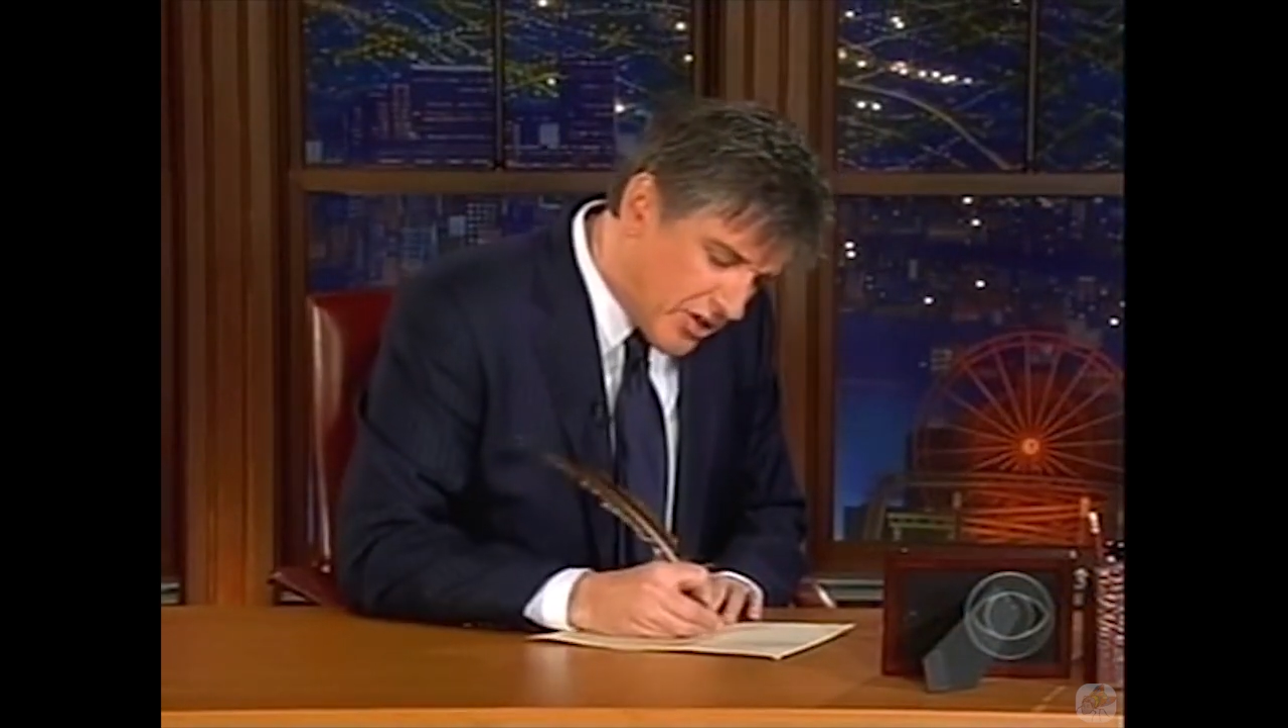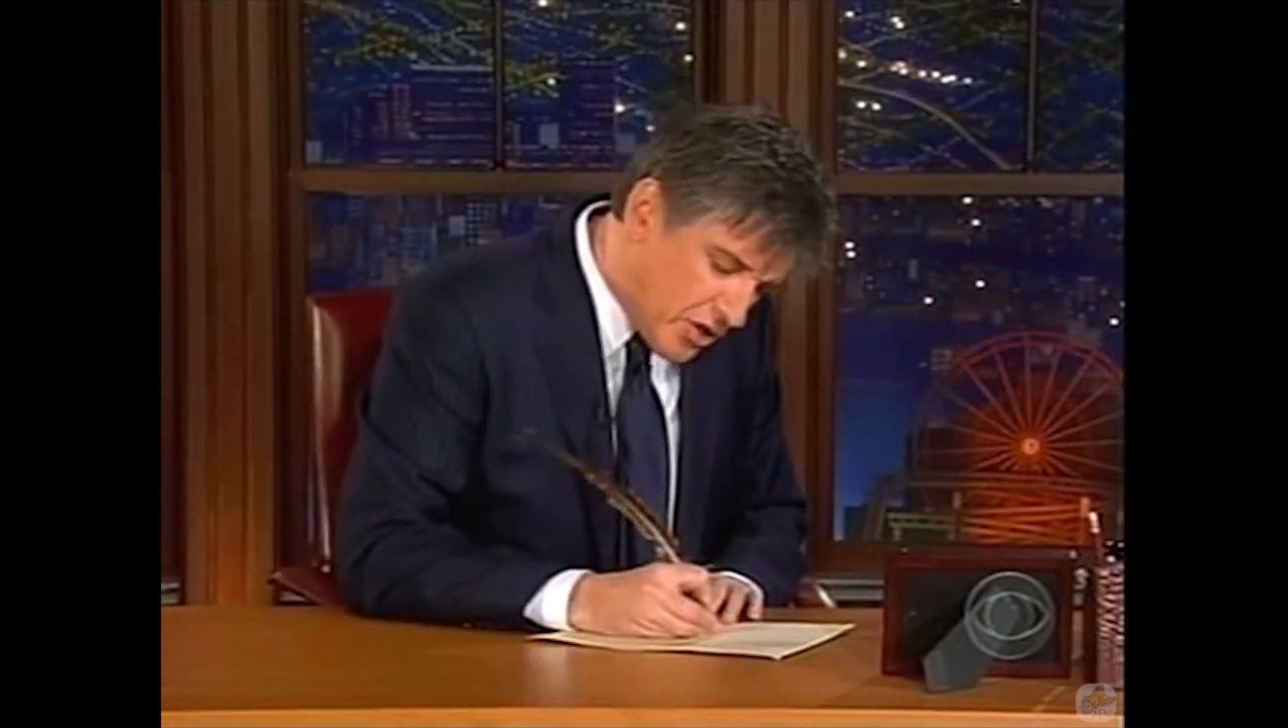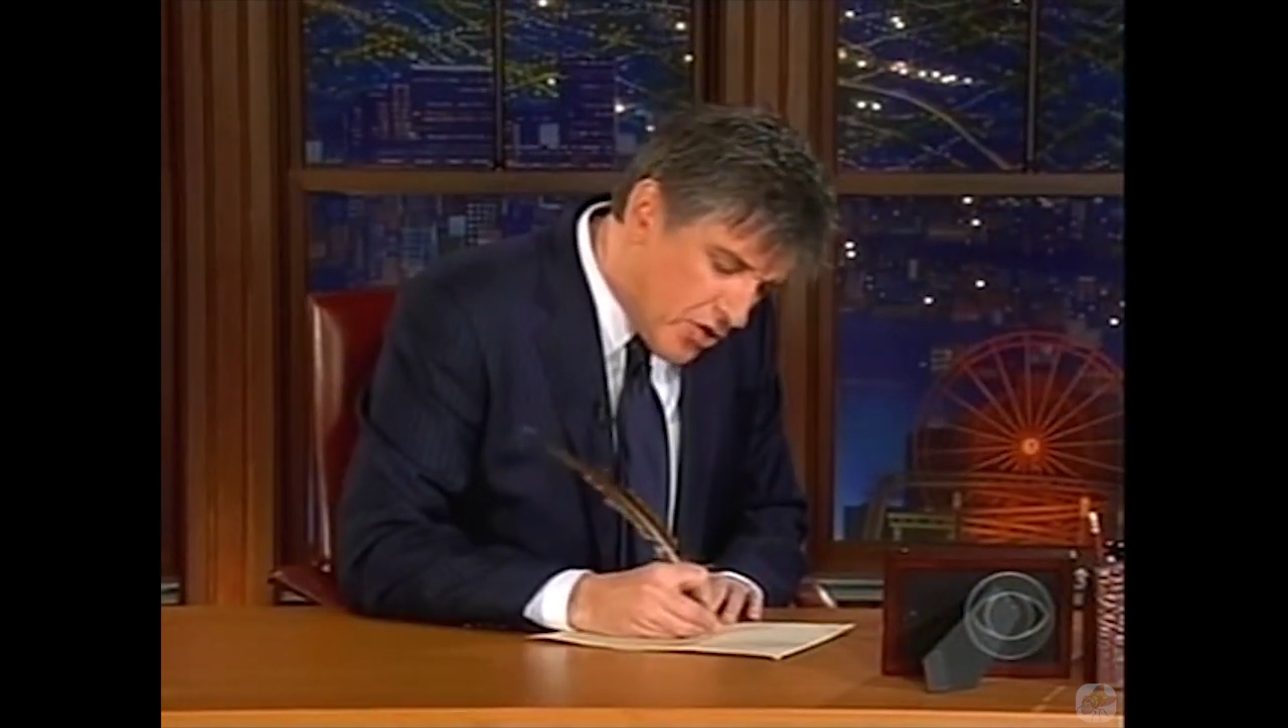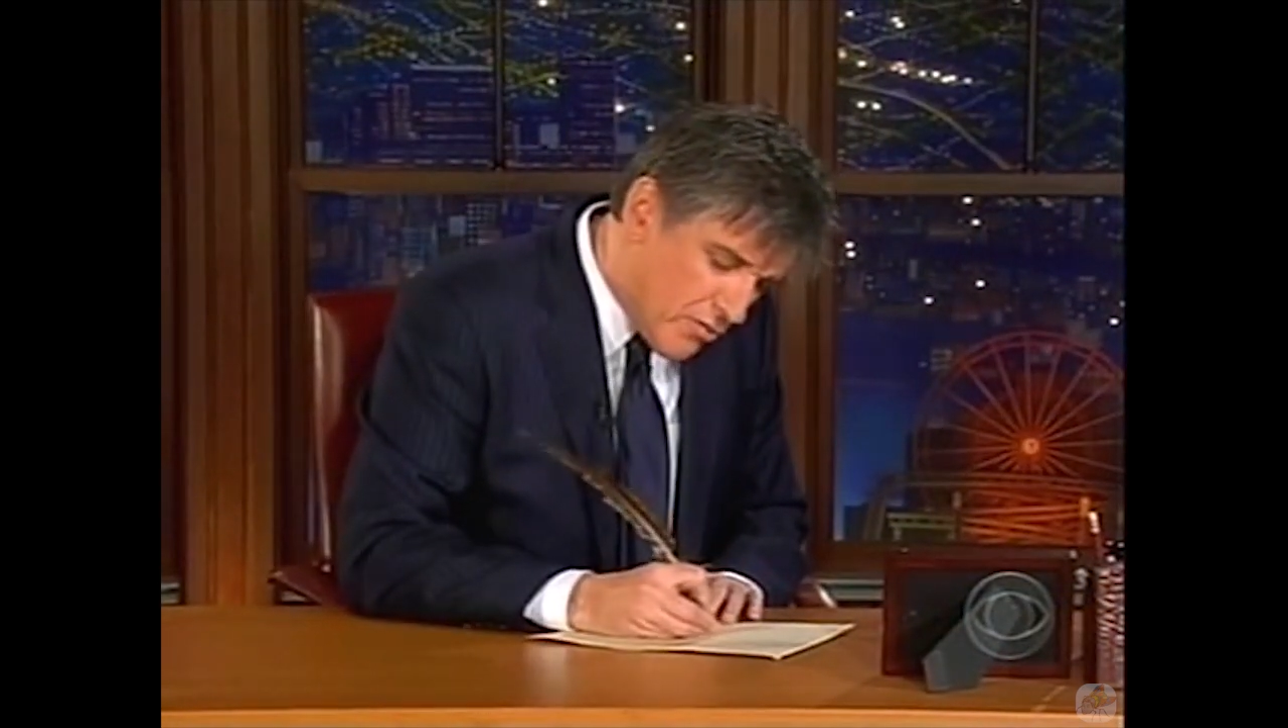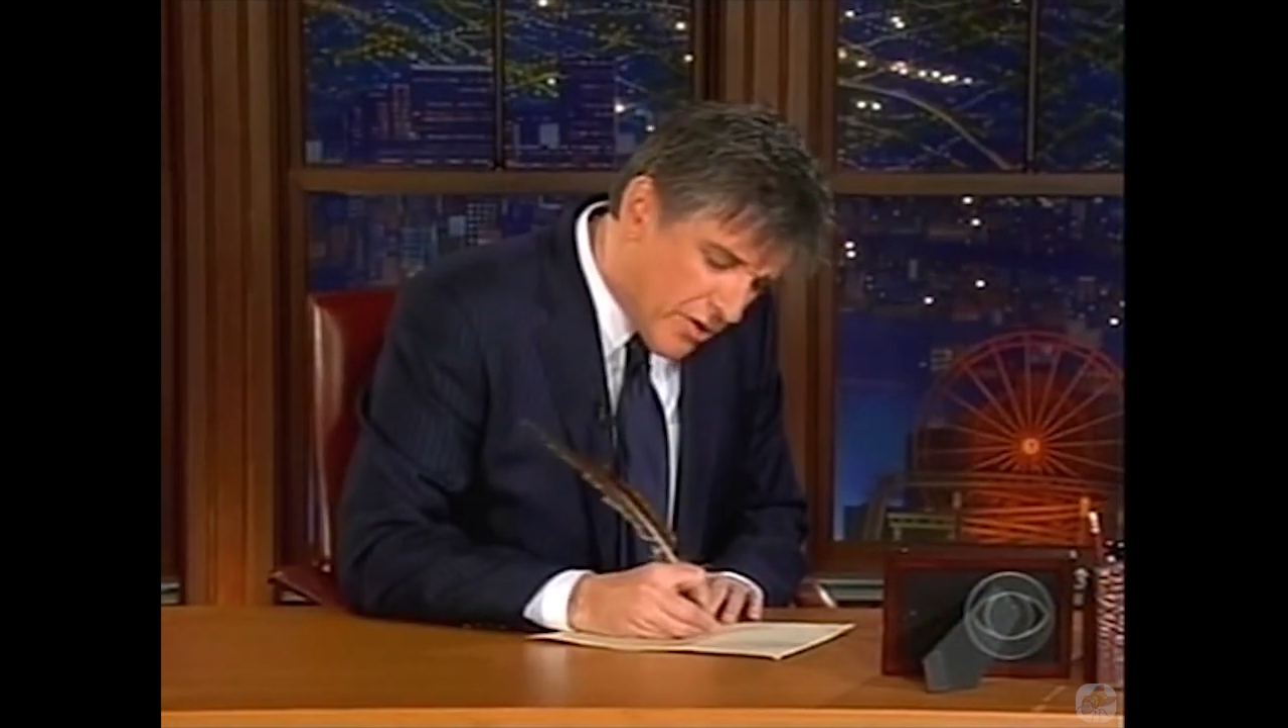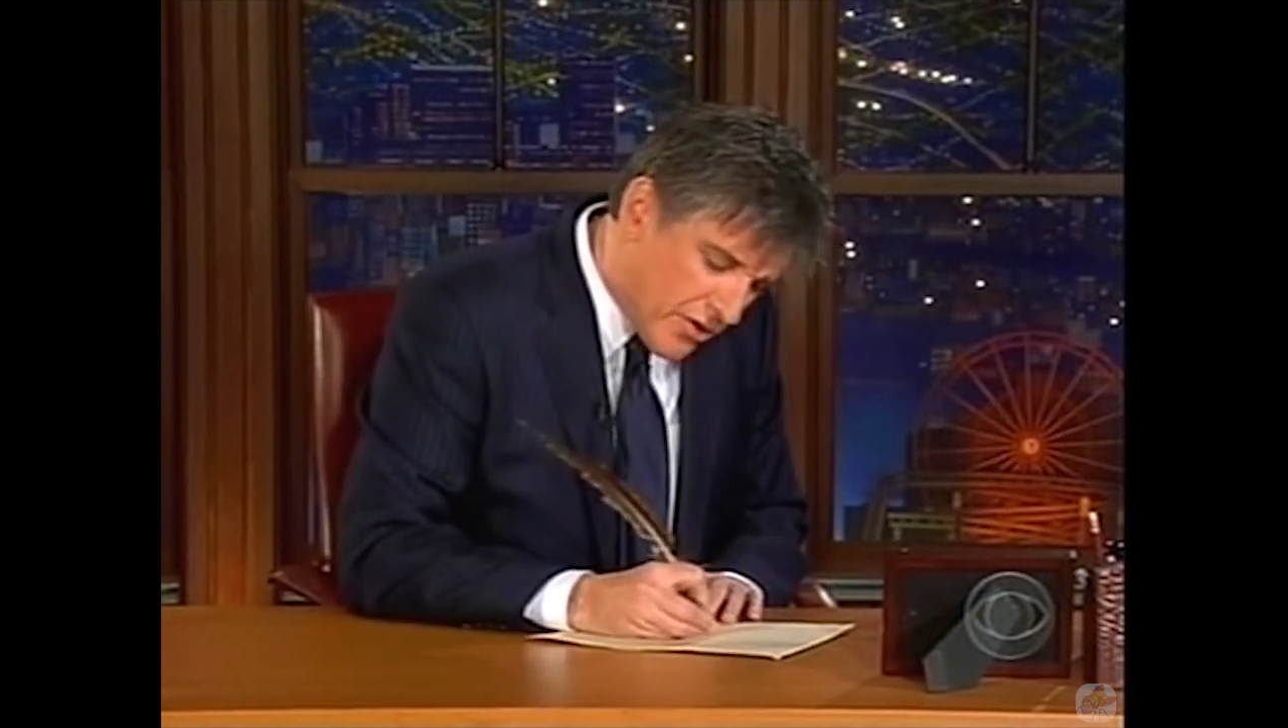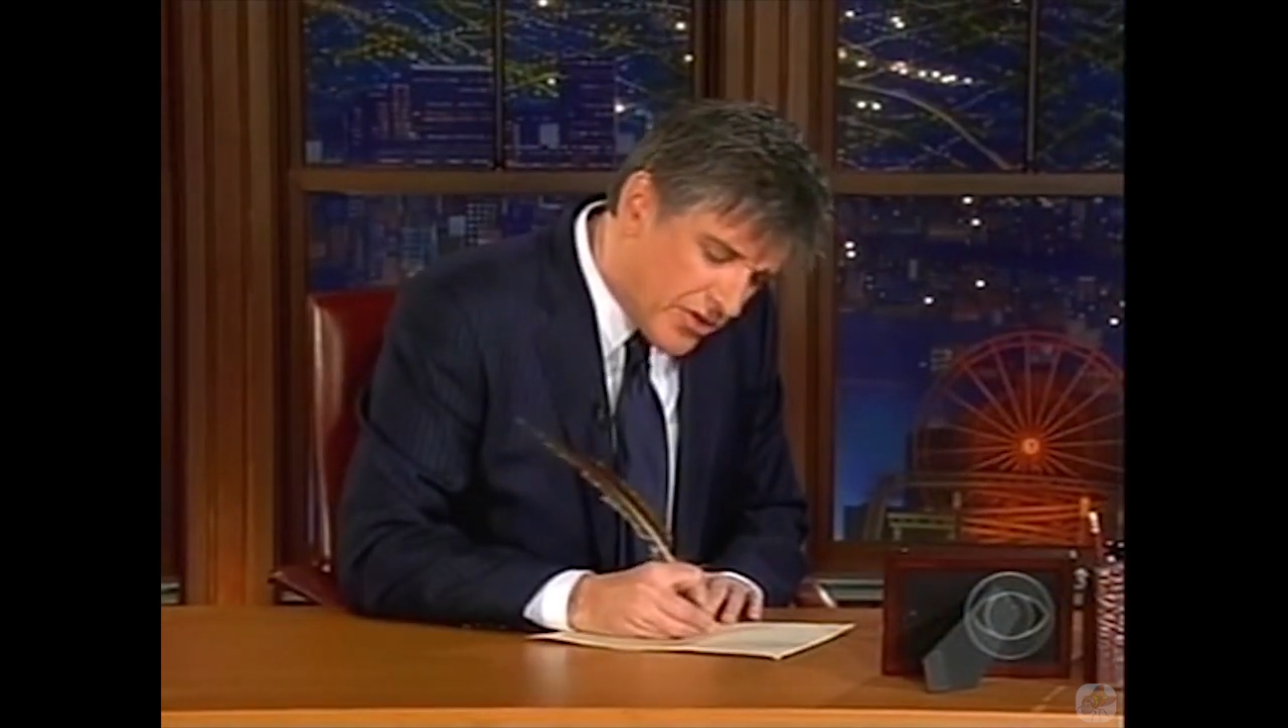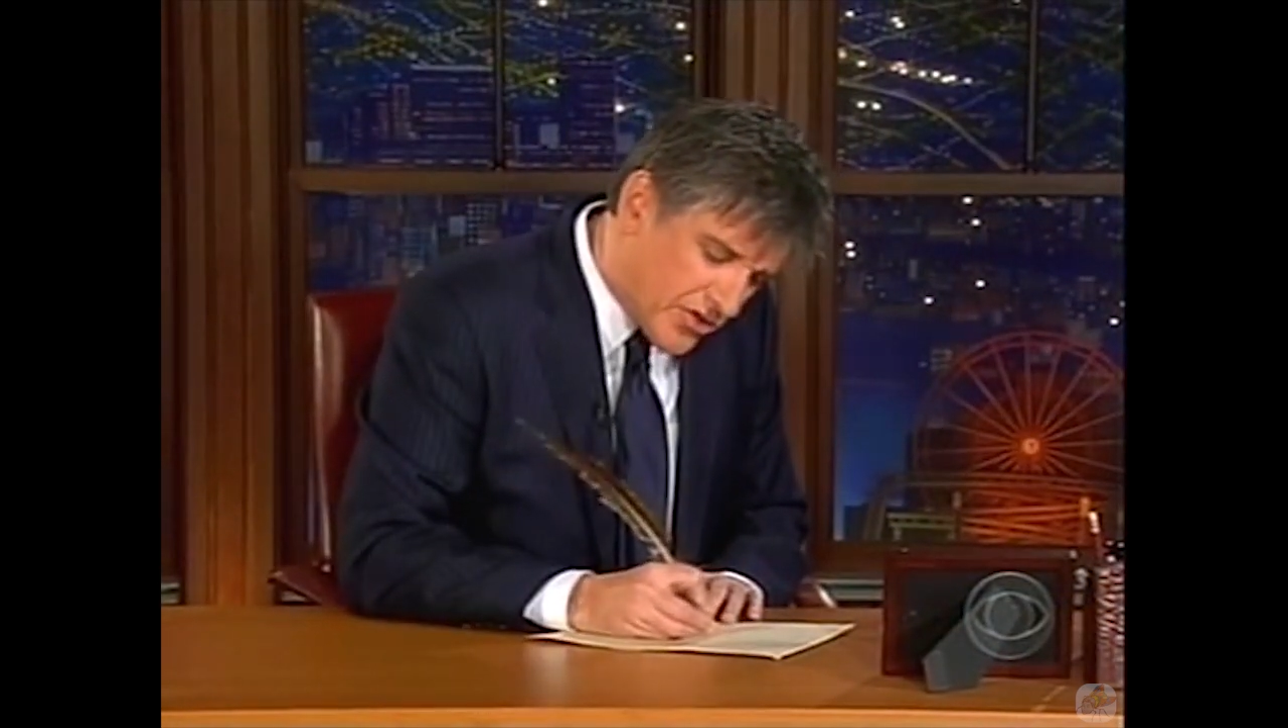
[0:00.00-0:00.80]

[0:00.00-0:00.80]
two-month